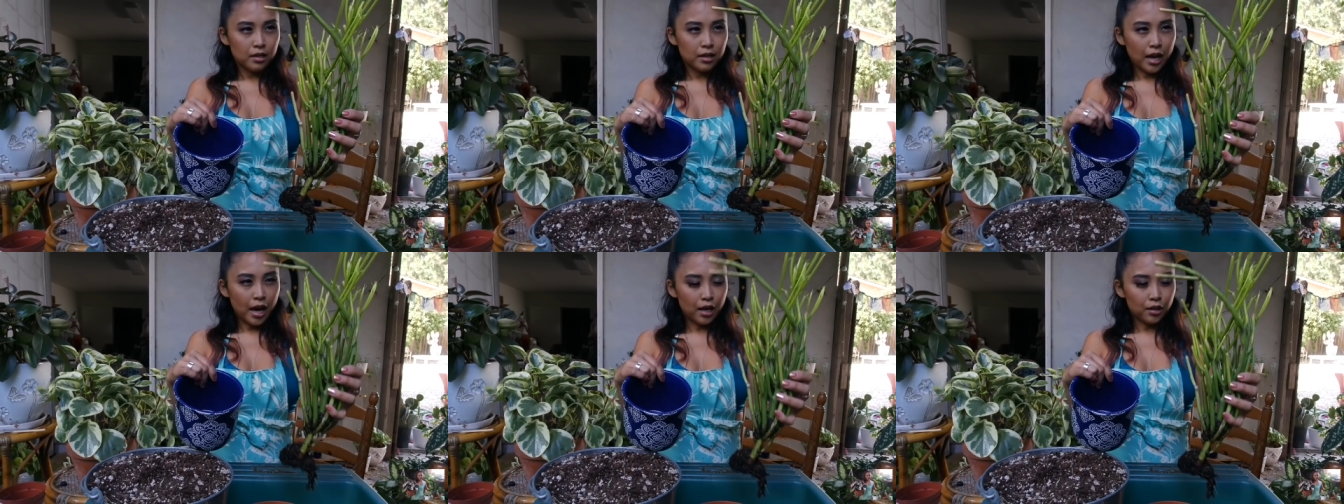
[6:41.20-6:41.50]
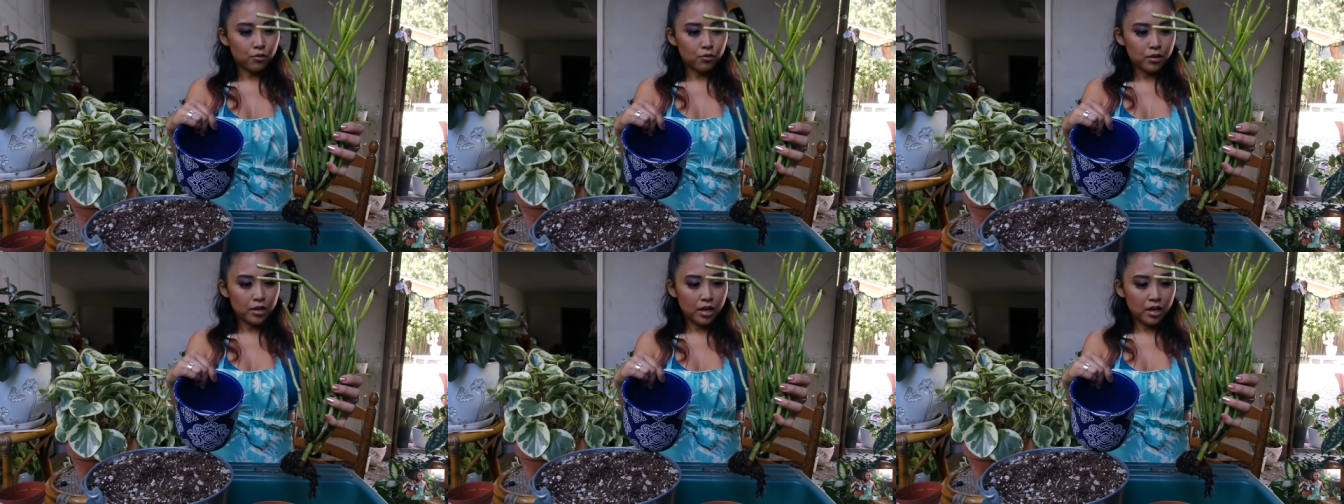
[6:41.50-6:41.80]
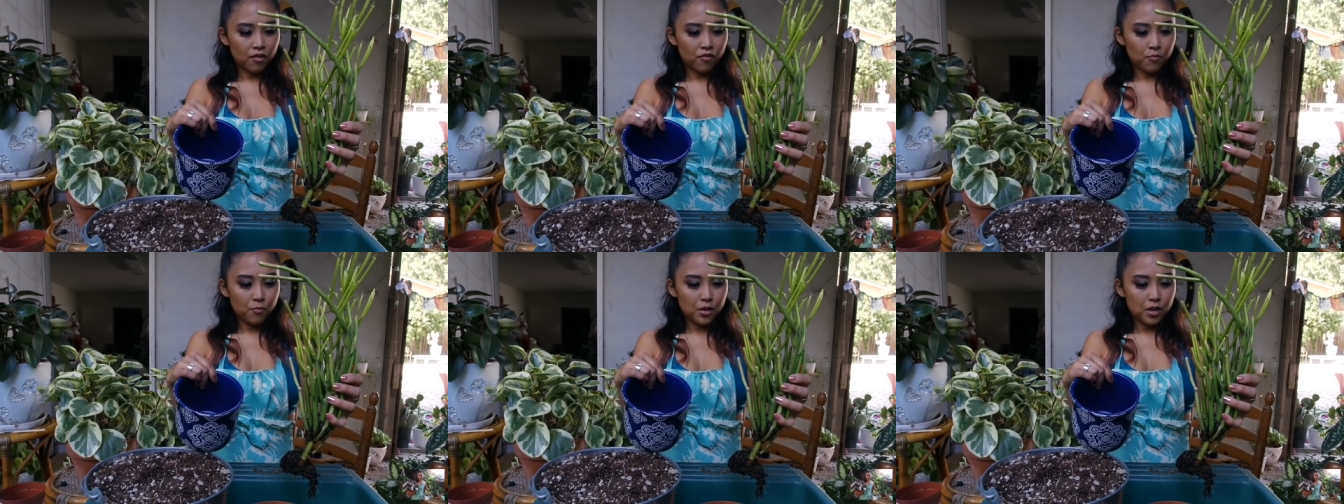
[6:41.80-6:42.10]
Catherine
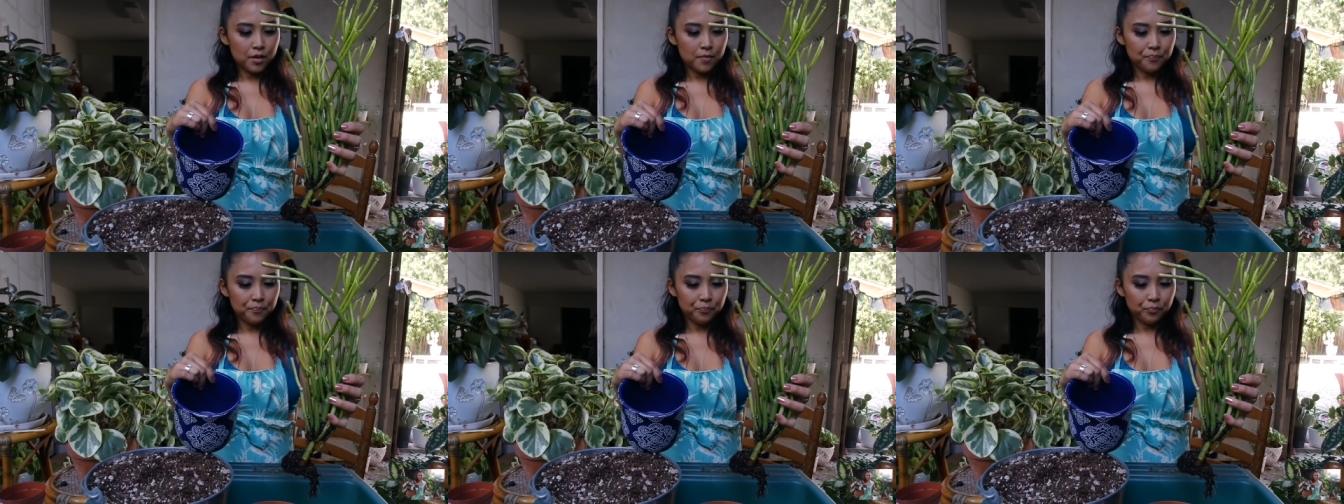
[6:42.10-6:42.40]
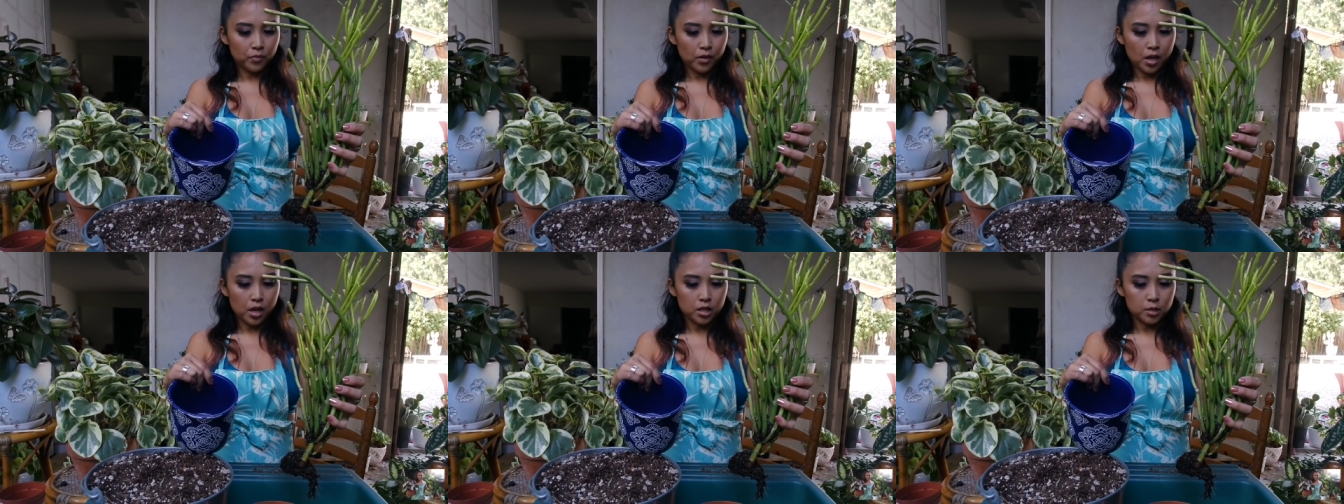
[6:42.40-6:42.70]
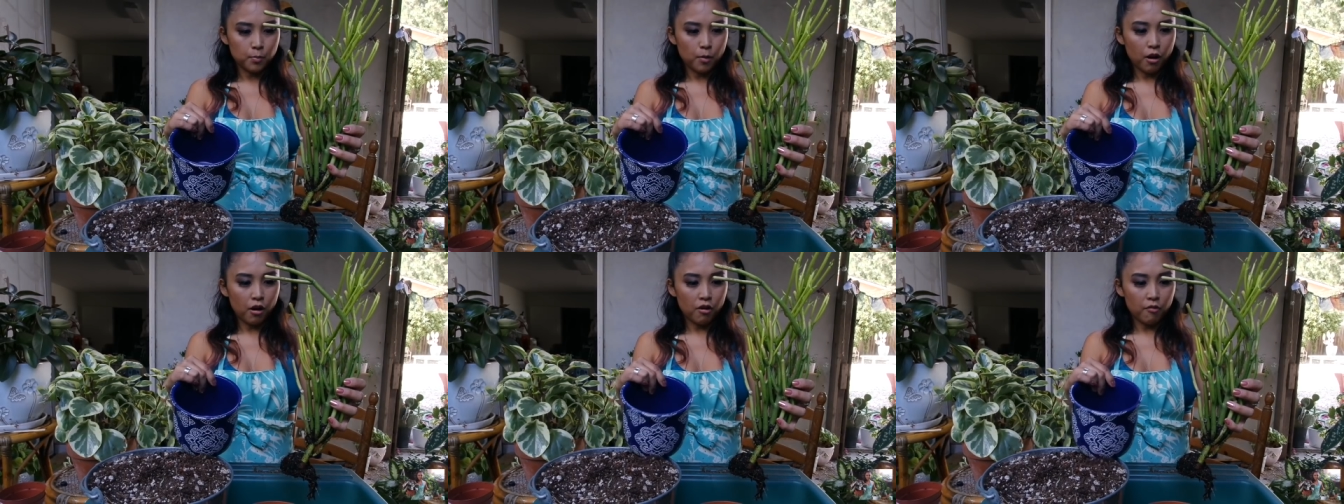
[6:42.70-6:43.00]
gave me
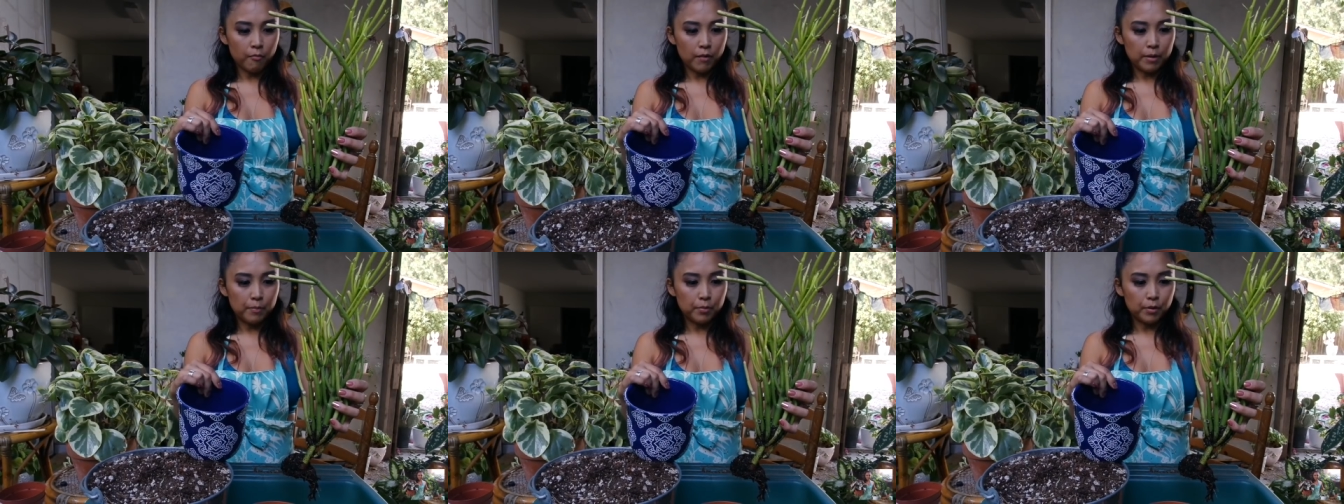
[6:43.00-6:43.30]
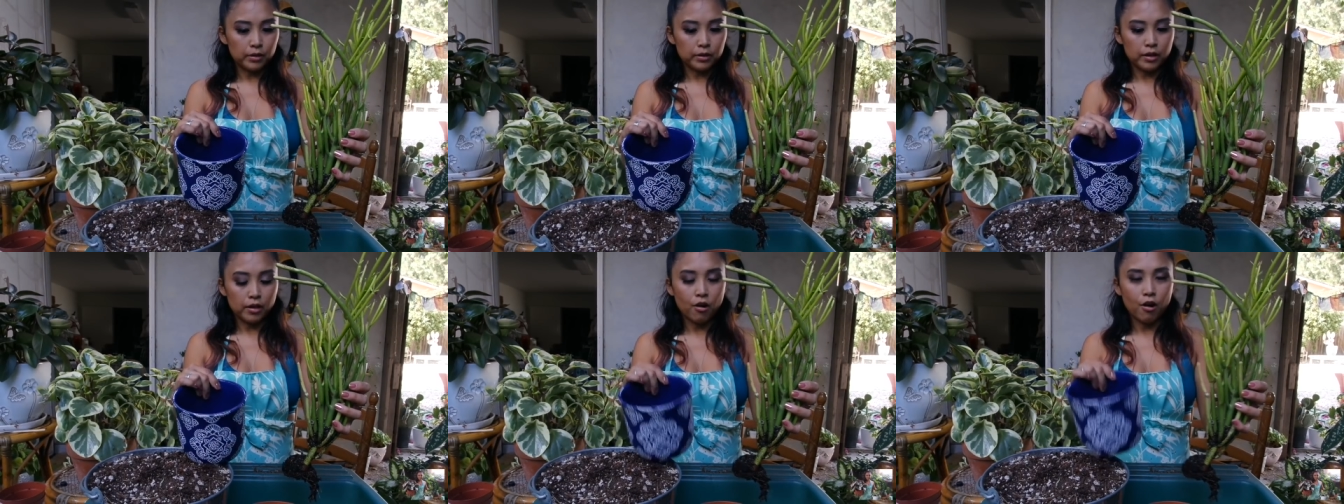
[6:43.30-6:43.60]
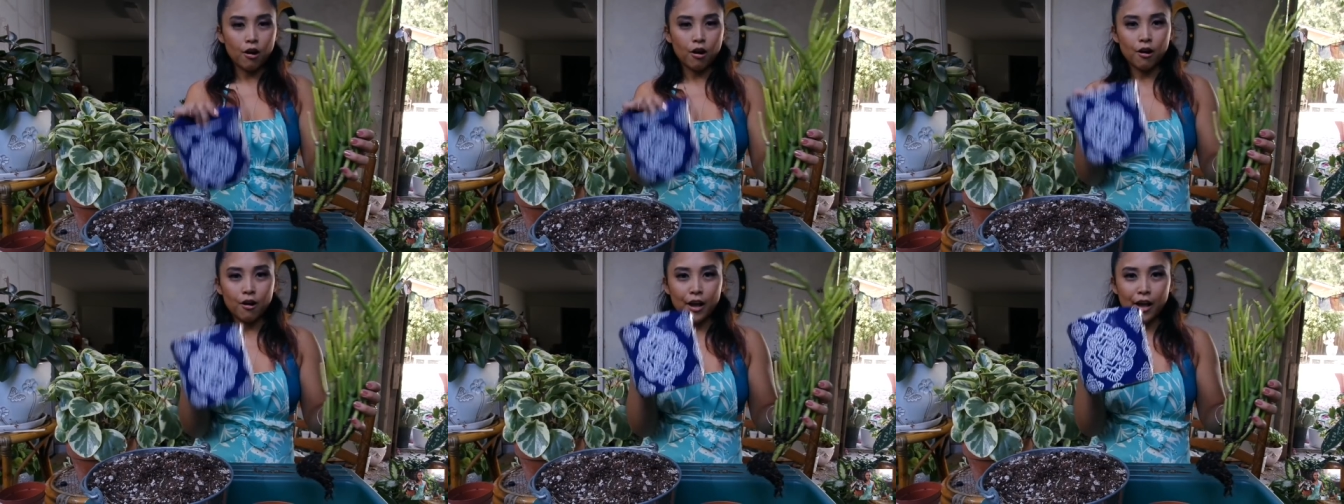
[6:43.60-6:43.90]
as part of my birthday
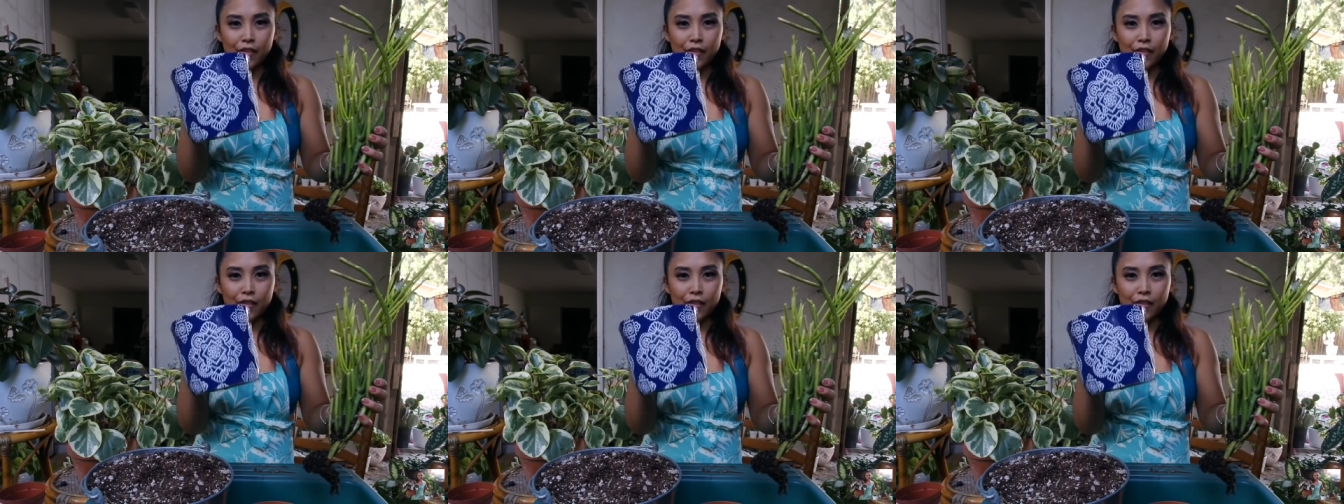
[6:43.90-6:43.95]
haul,